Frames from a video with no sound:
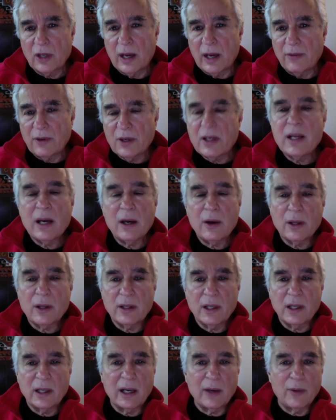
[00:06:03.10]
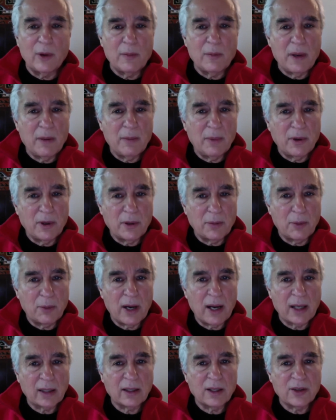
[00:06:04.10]
every now and then I remember to
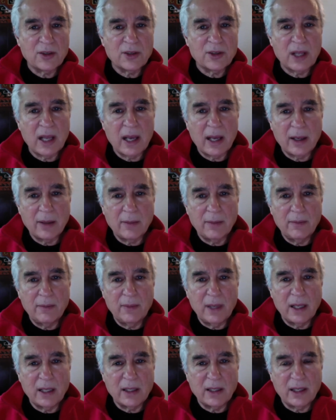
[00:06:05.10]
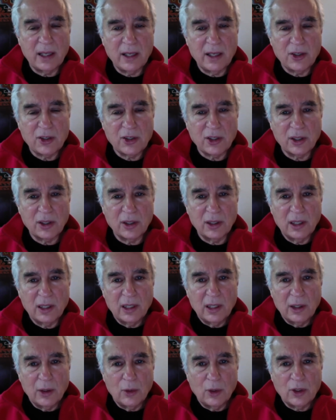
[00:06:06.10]
practice that meditation,
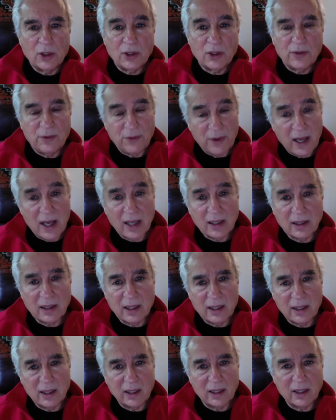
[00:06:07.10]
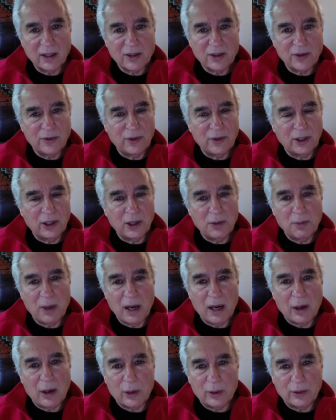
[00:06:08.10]
which in fact I think is a very
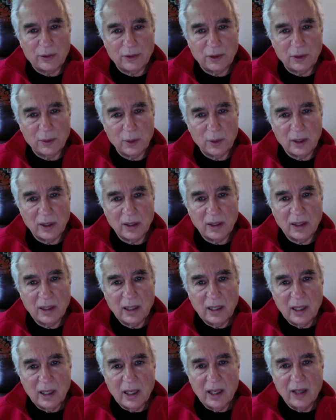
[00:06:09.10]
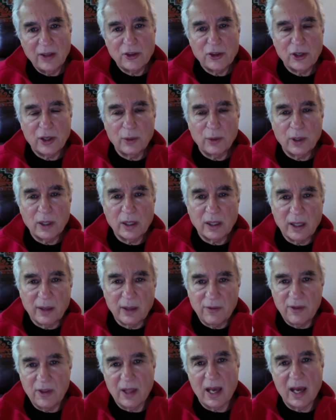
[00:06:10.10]
powerful one. And so I want to
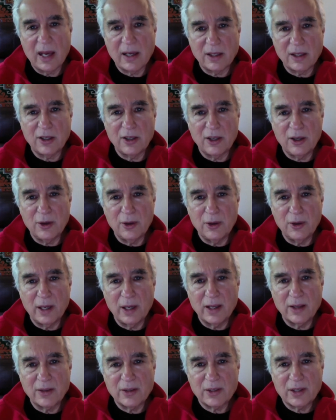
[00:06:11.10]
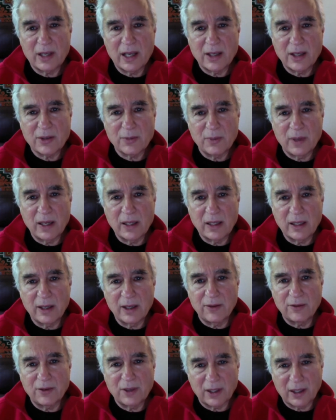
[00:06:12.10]
give that to you as my
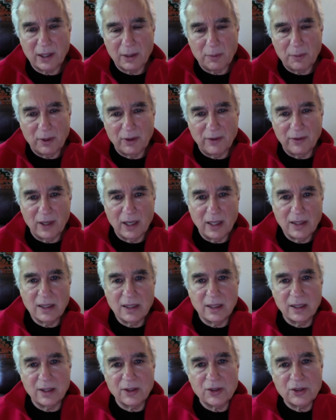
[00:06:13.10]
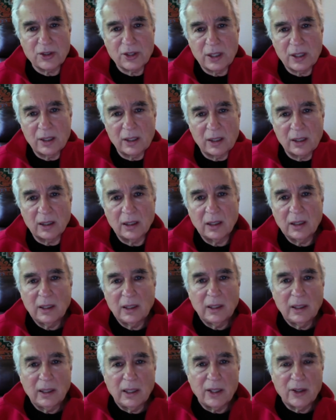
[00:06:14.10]
gift. A couple of ideas here
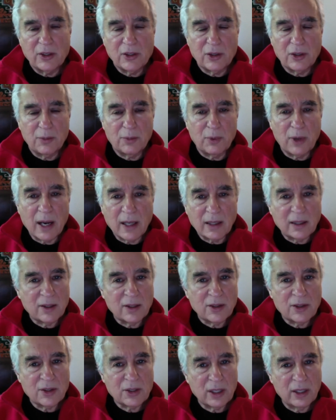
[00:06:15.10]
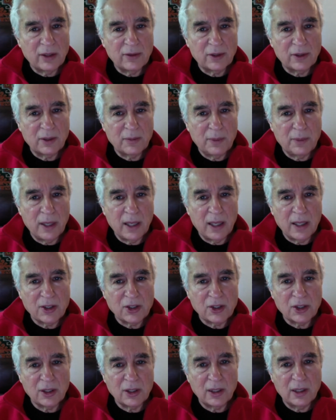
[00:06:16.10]
is to practice
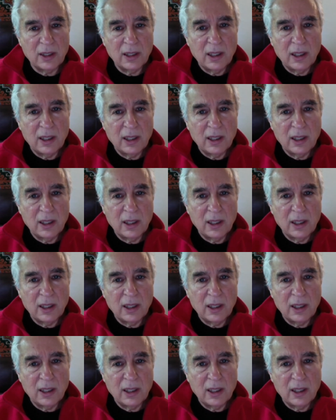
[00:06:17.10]
self-compassion